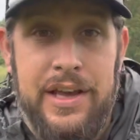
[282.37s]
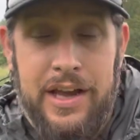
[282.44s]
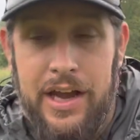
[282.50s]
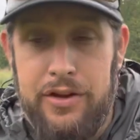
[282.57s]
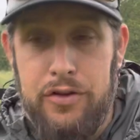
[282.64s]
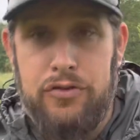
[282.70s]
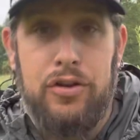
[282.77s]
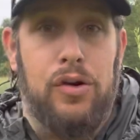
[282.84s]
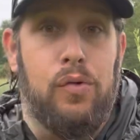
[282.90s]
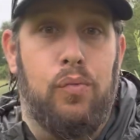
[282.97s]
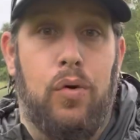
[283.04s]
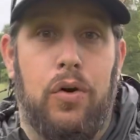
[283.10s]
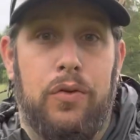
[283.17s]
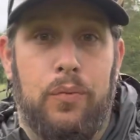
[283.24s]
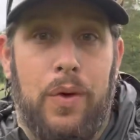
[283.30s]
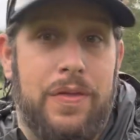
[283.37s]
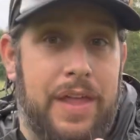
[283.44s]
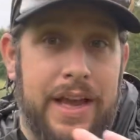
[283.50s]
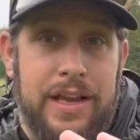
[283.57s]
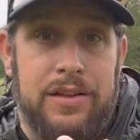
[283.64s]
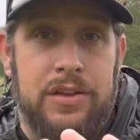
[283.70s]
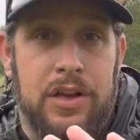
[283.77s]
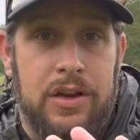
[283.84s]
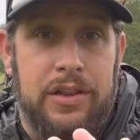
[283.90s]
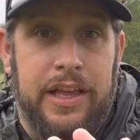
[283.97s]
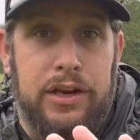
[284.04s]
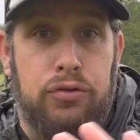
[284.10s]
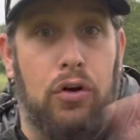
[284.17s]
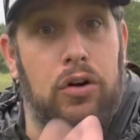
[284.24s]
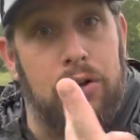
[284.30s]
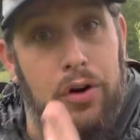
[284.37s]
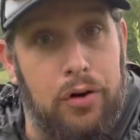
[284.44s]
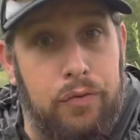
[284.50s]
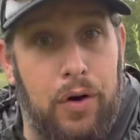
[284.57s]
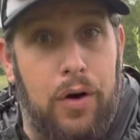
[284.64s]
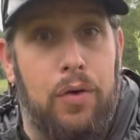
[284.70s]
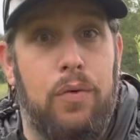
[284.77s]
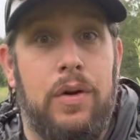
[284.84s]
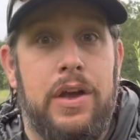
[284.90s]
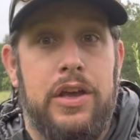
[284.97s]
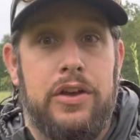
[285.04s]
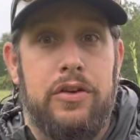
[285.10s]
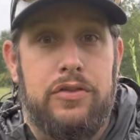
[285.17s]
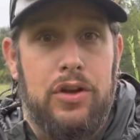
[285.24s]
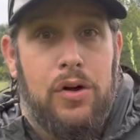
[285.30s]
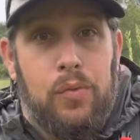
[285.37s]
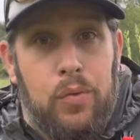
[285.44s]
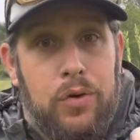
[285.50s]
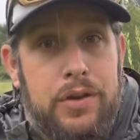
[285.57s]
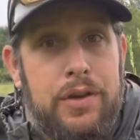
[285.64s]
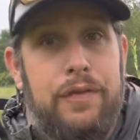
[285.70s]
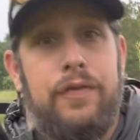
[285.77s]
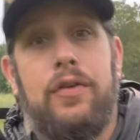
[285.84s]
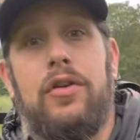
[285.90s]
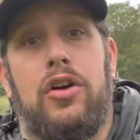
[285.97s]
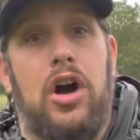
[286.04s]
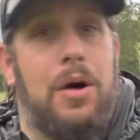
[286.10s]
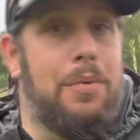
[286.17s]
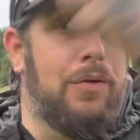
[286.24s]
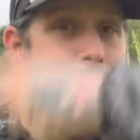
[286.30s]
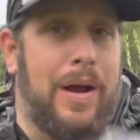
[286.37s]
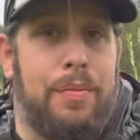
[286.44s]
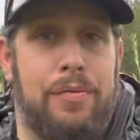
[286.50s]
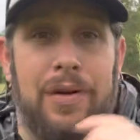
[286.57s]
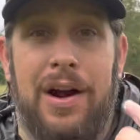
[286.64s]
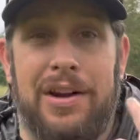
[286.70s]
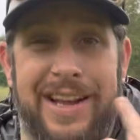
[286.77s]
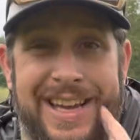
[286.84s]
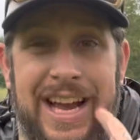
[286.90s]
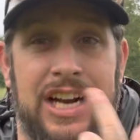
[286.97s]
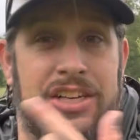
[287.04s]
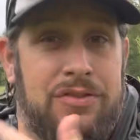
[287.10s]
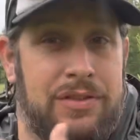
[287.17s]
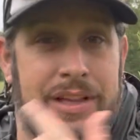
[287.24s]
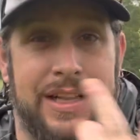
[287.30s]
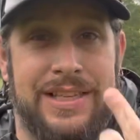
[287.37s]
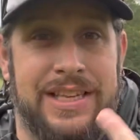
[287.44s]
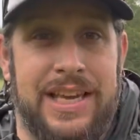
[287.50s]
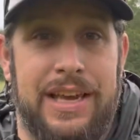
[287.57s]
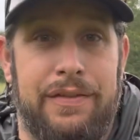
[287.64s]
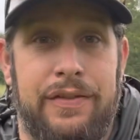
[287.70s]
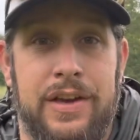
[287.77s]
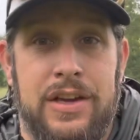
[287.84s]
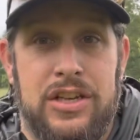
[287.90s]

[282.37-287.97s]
and you don't want, when they crocodile roll, you don't want your fluorocarbon wrapping around and catching on their teeth.